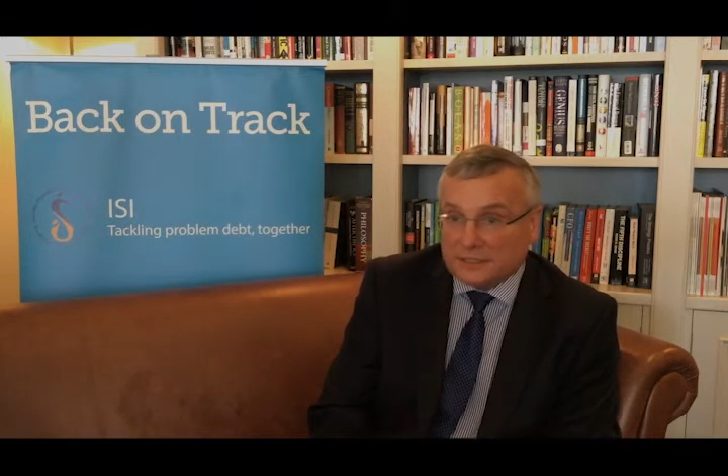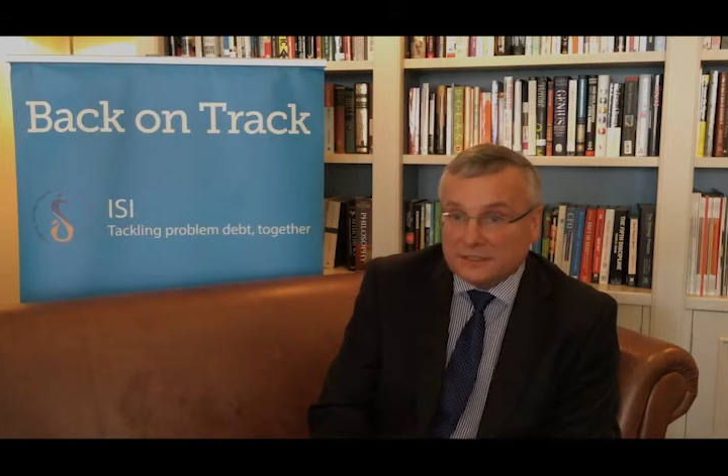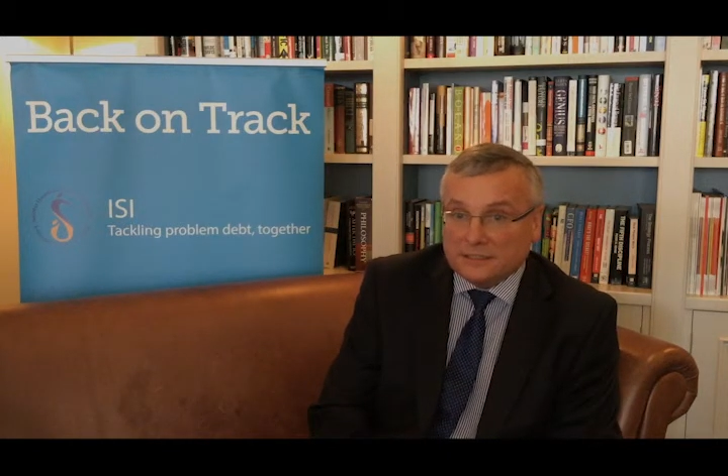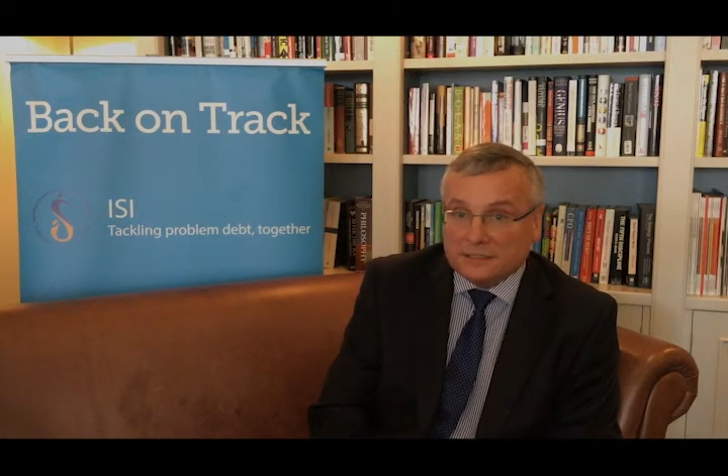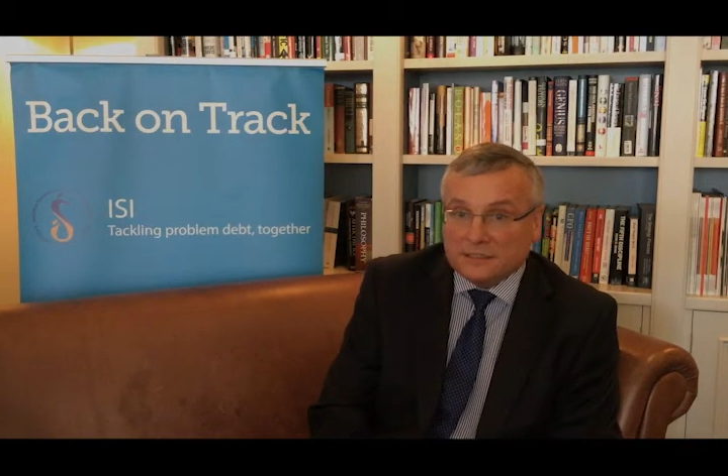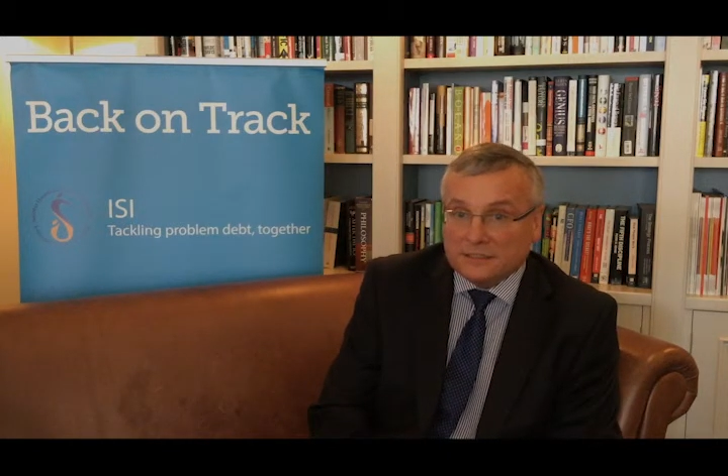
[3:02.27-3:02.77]

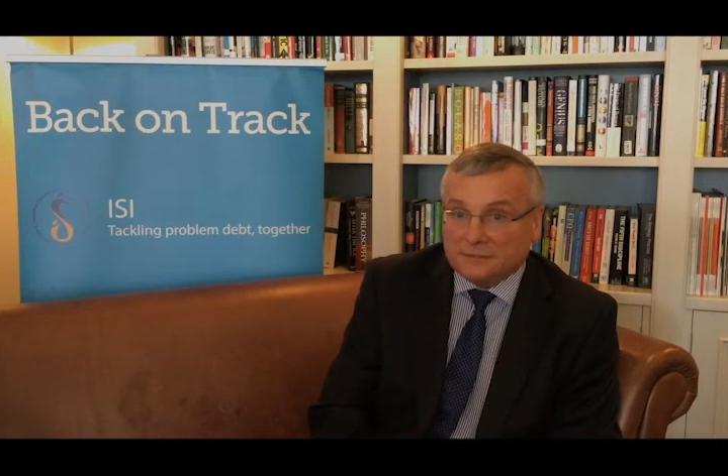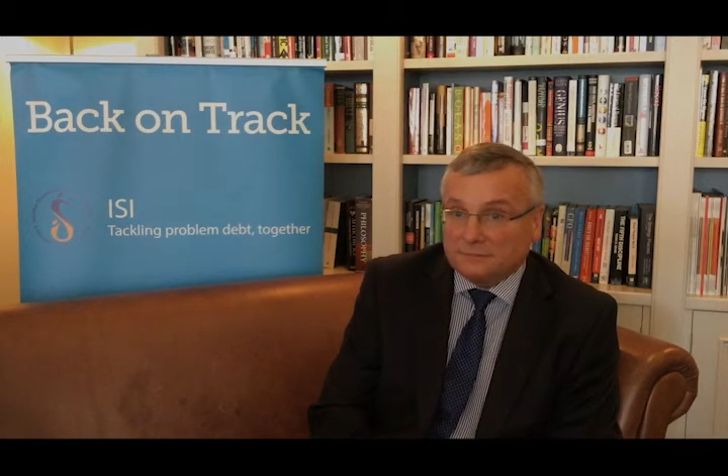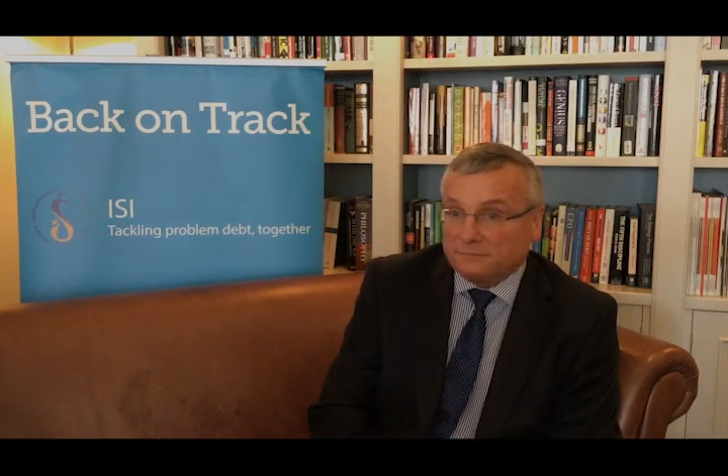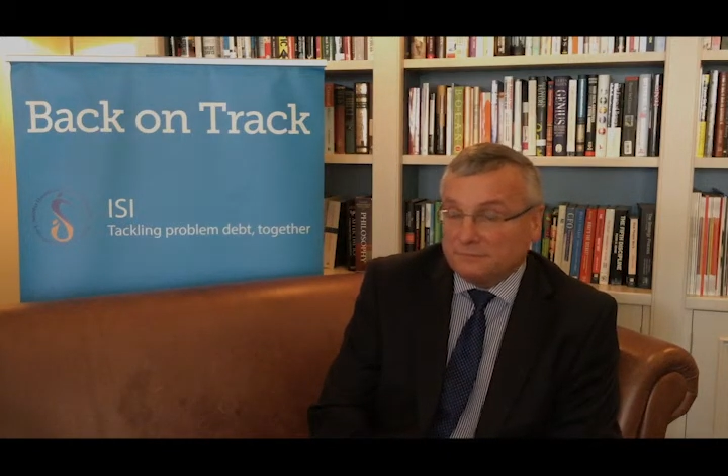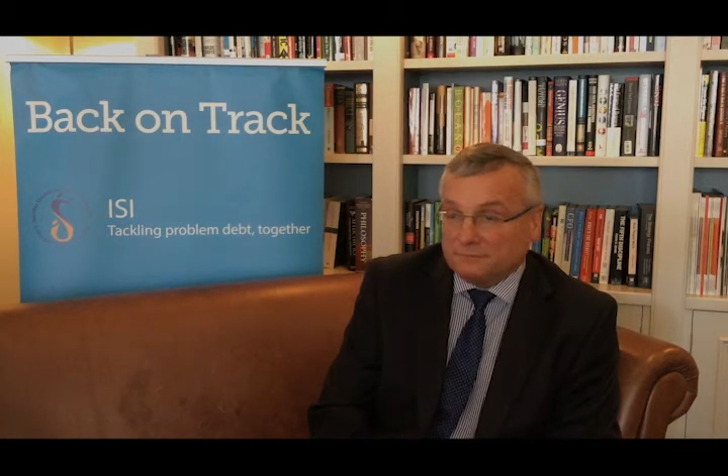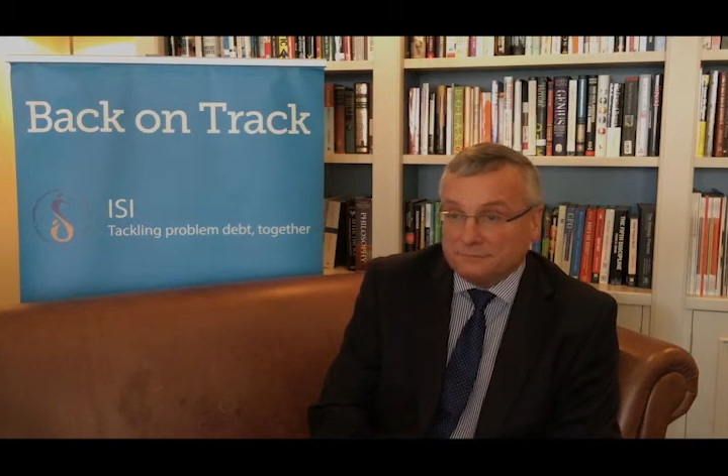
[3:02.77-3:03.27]
and they
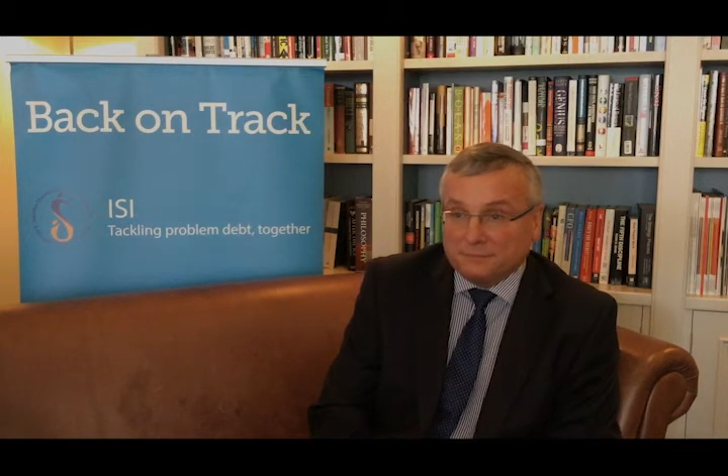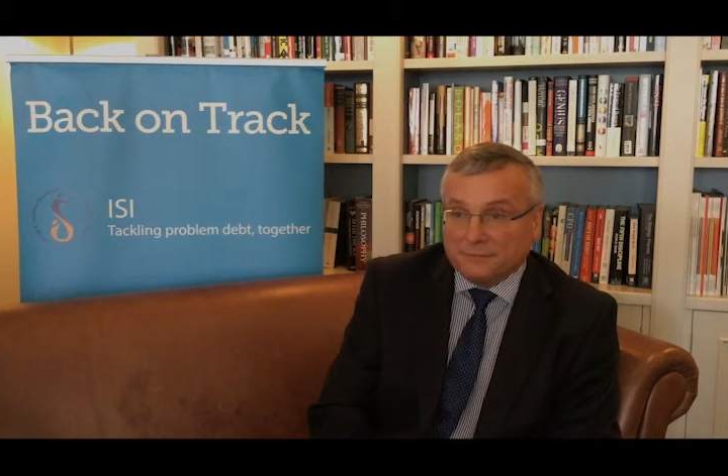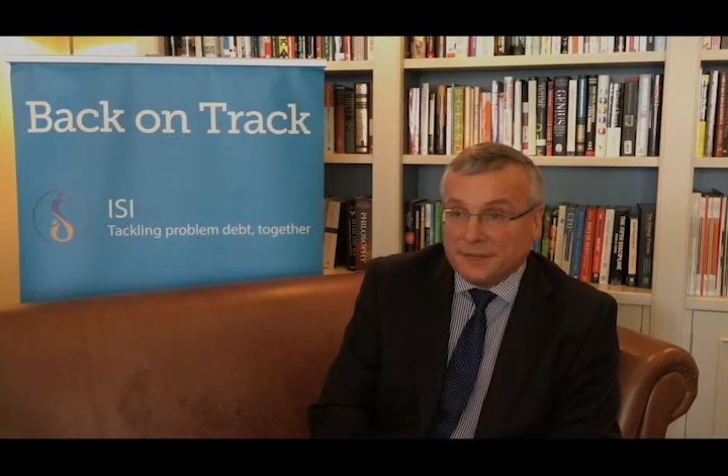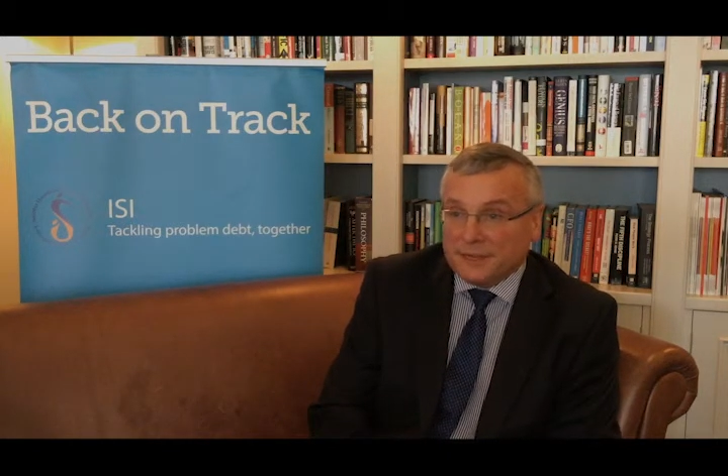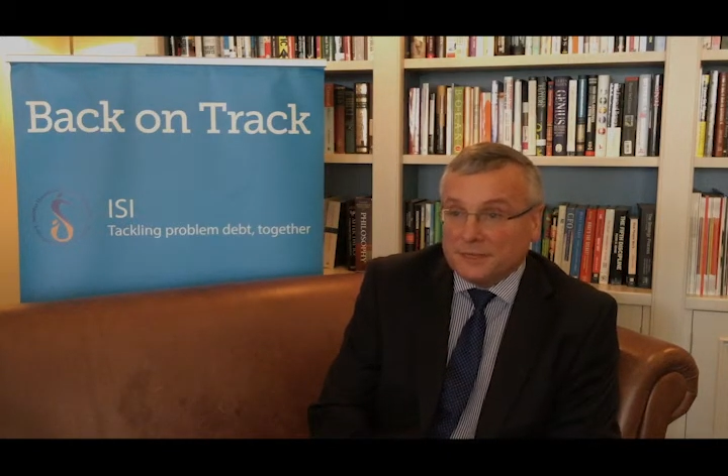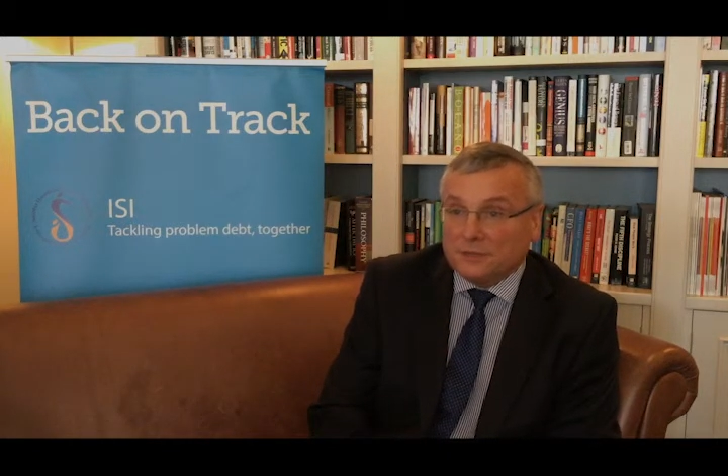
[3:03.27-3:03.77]

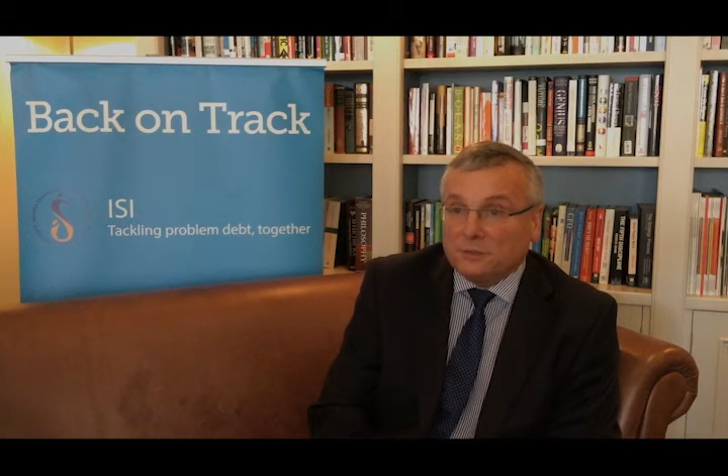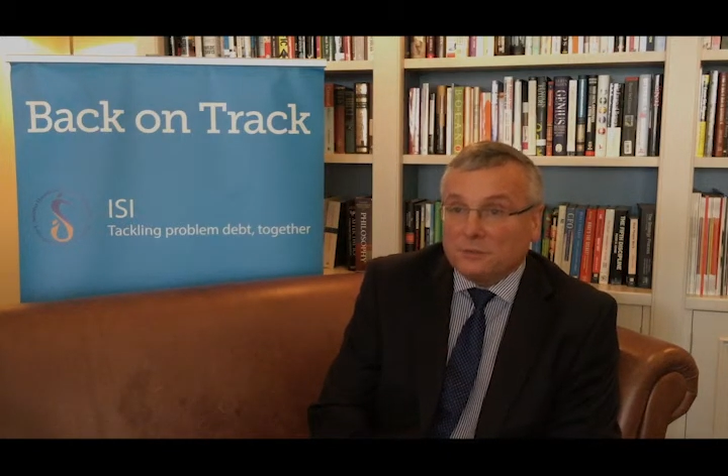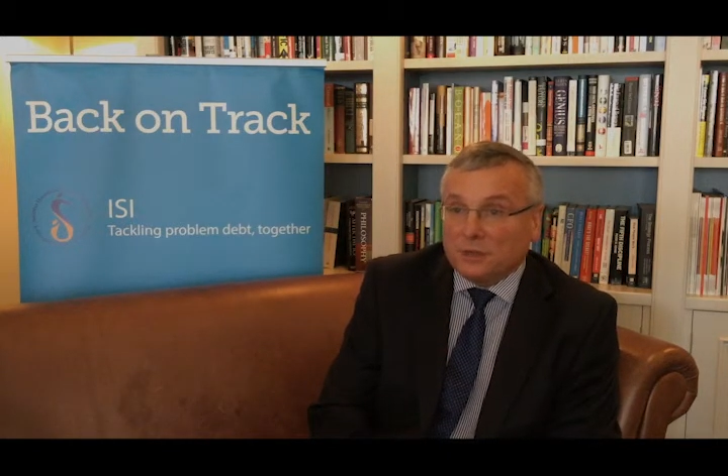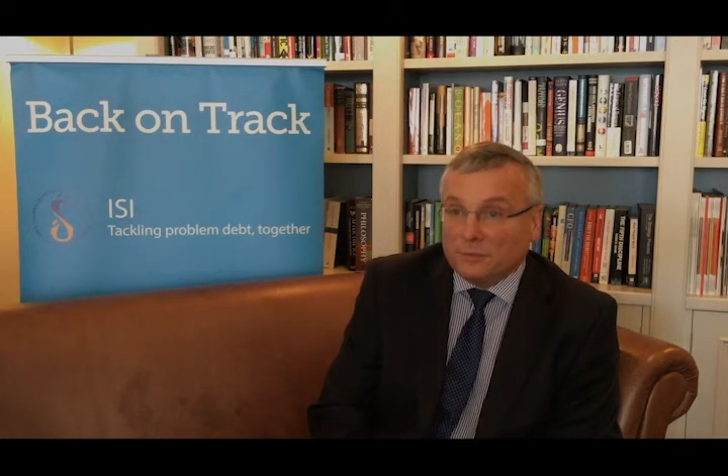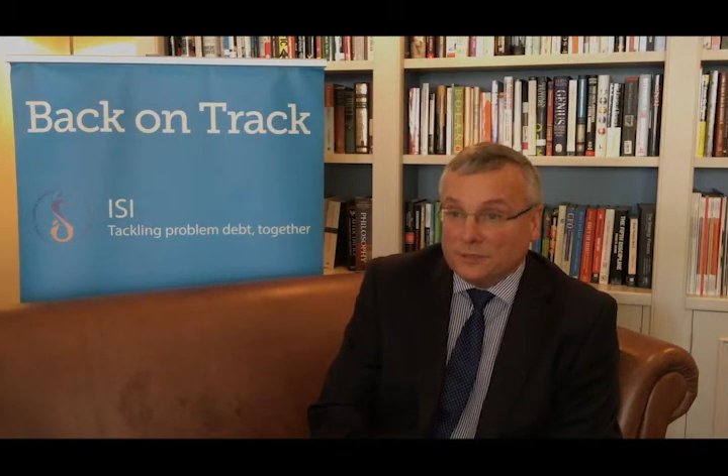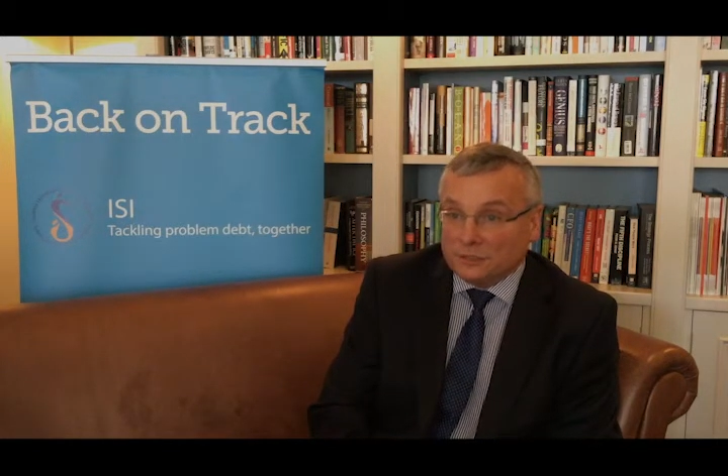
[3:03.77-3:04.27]
ended up coming to